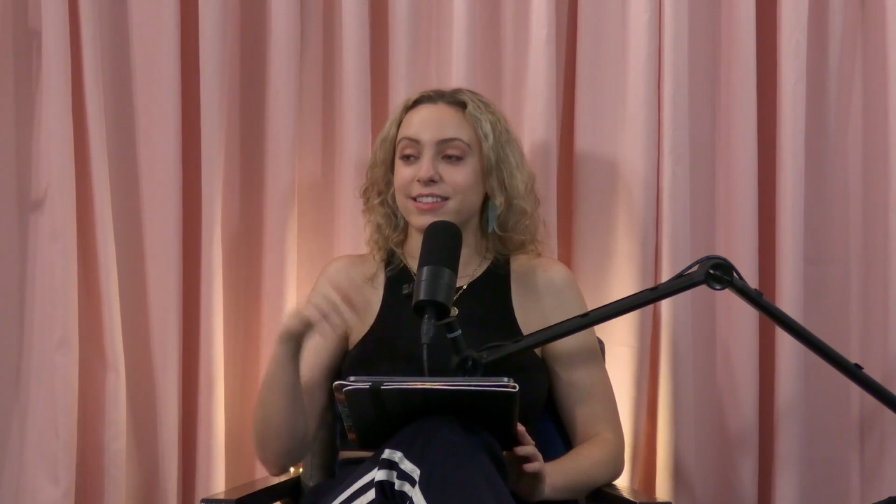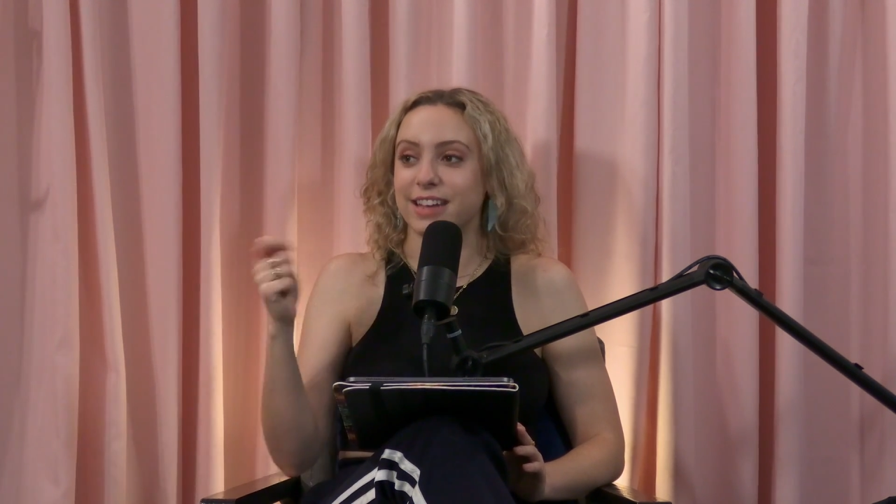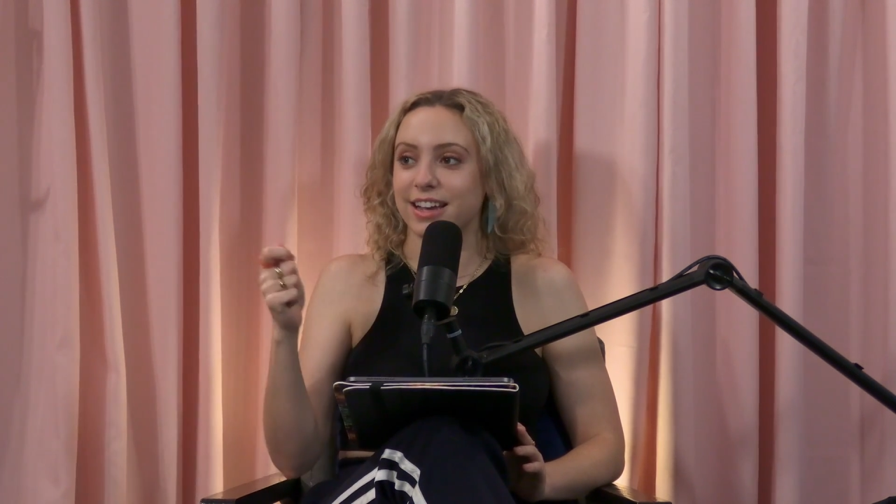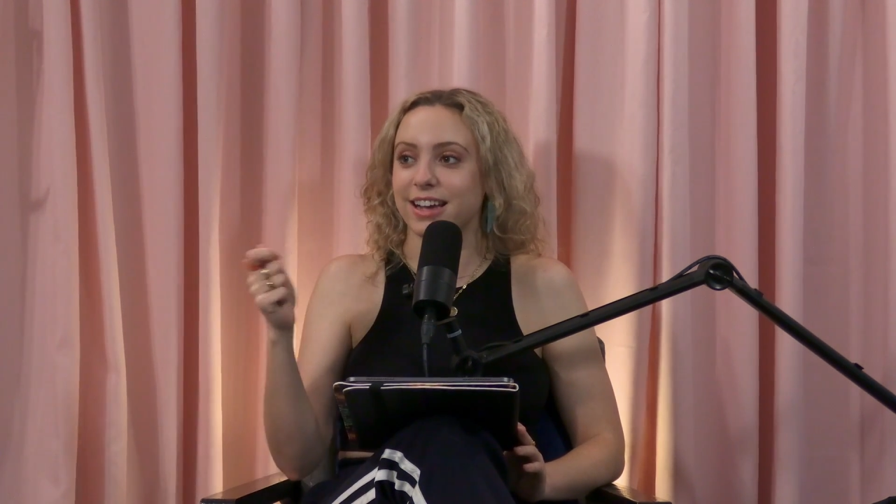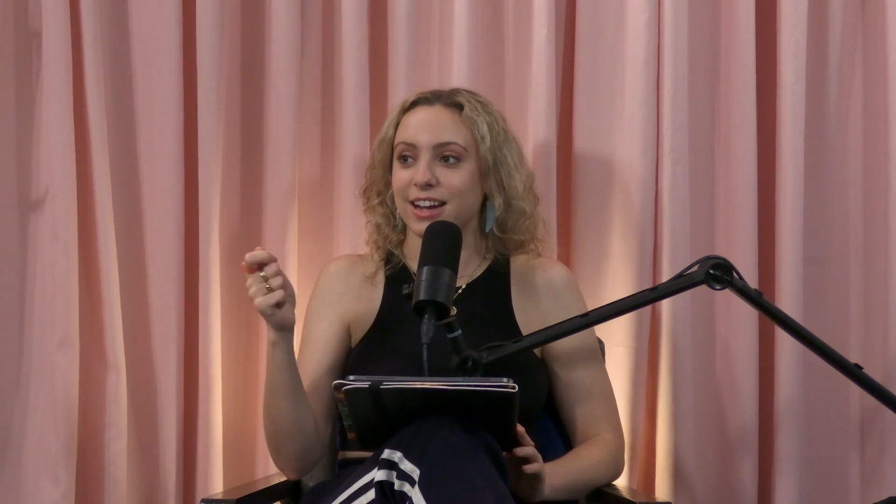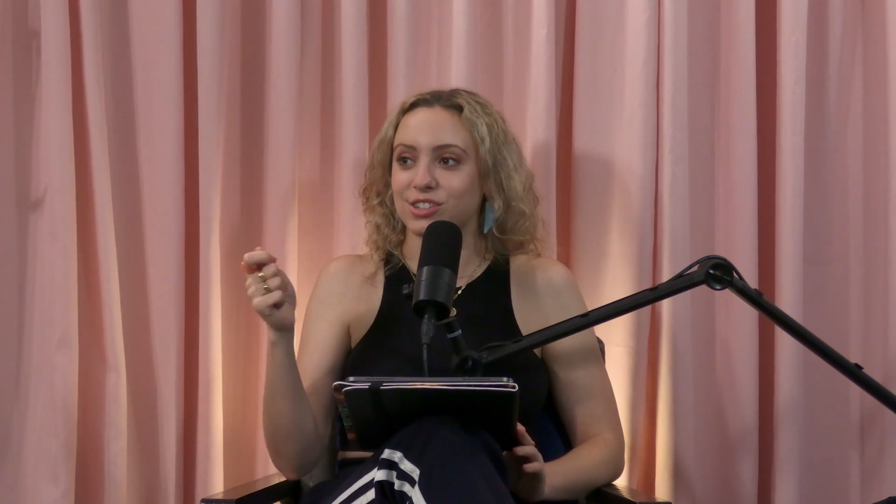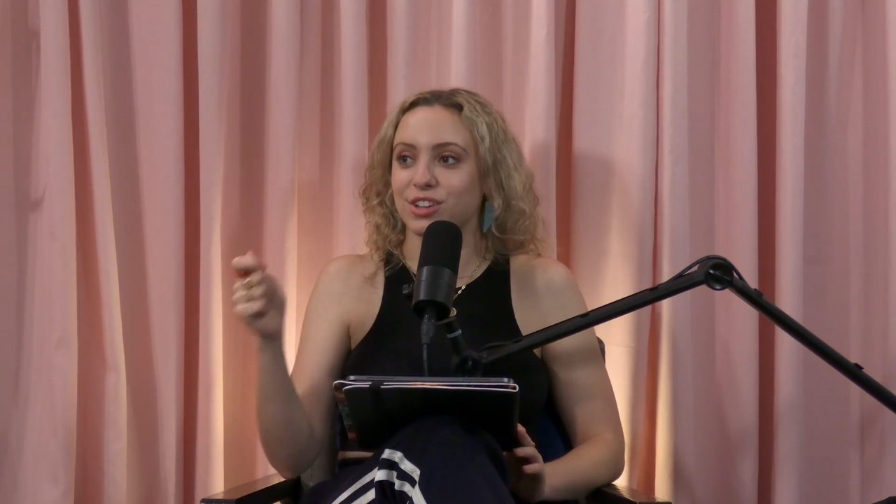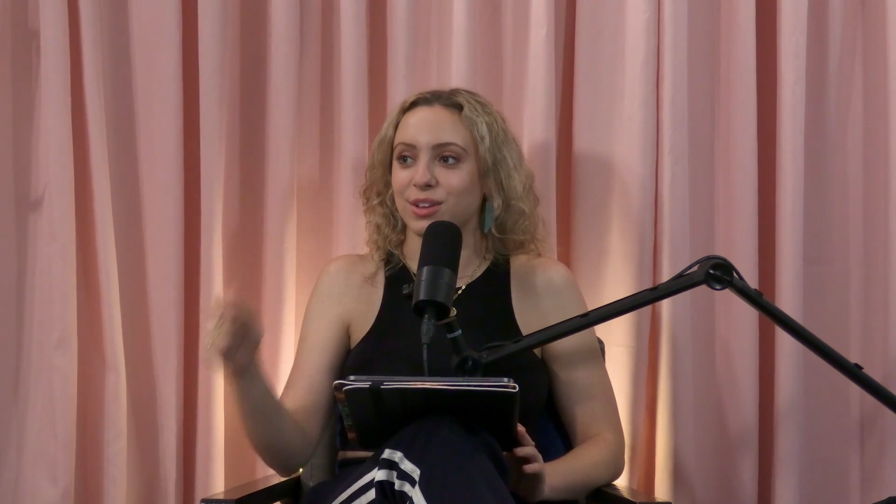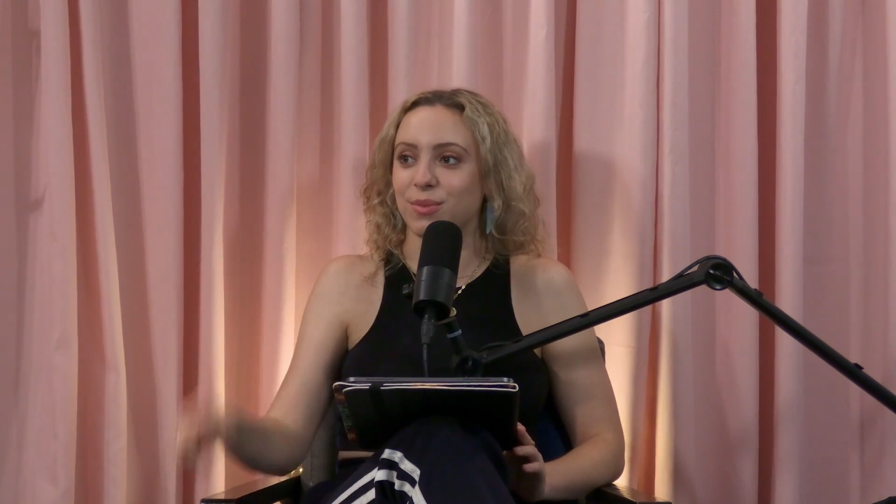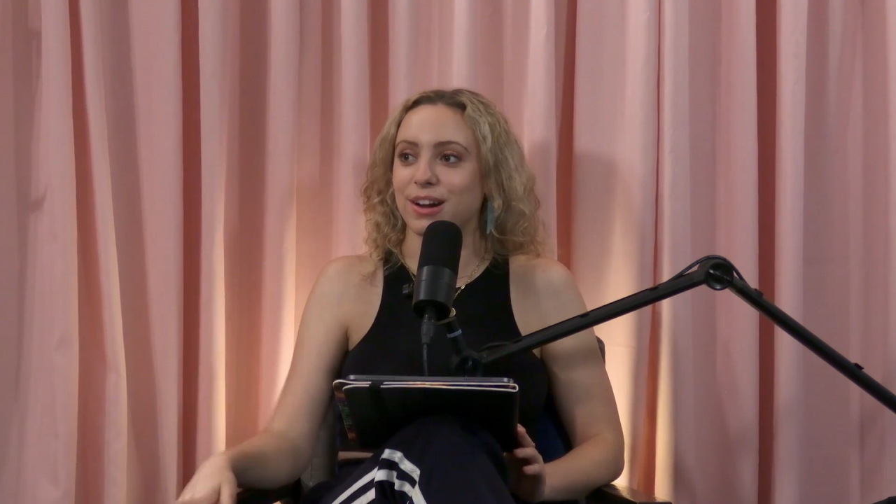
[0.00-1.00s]
it's
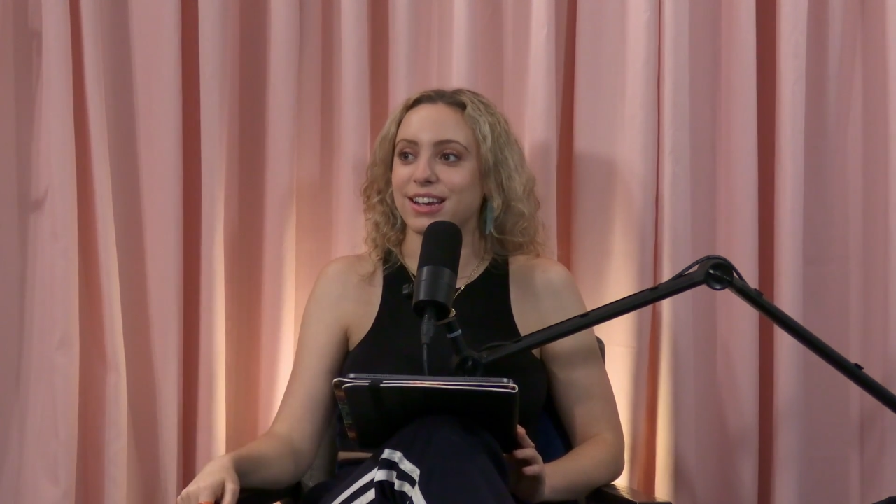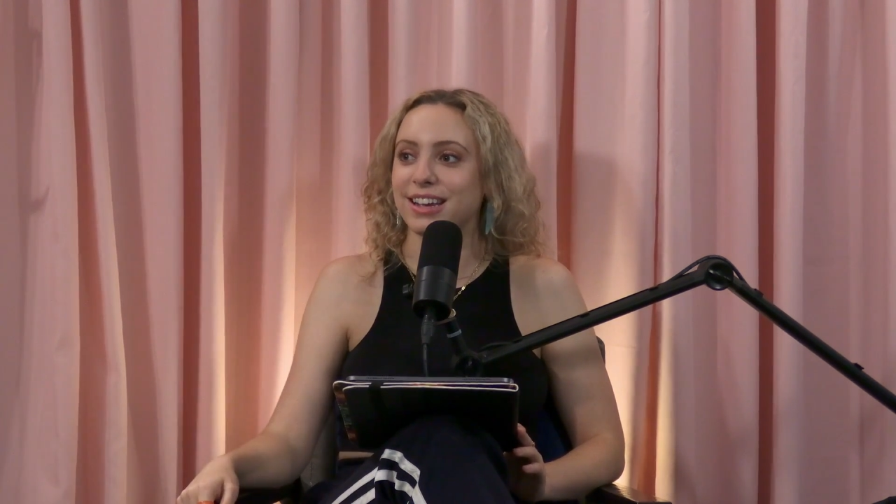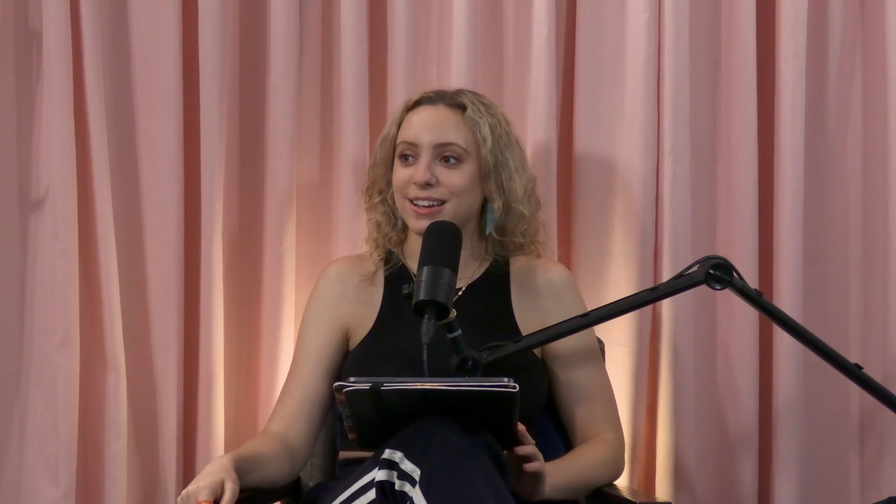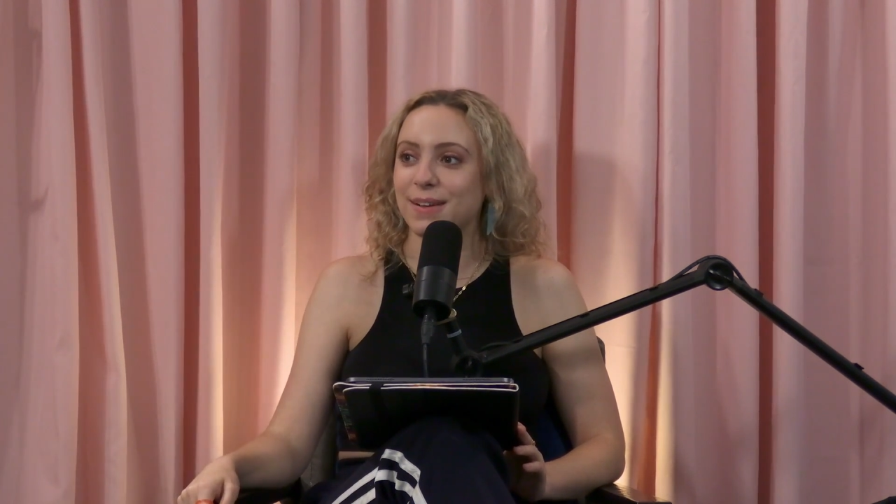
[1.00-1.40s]
actually working.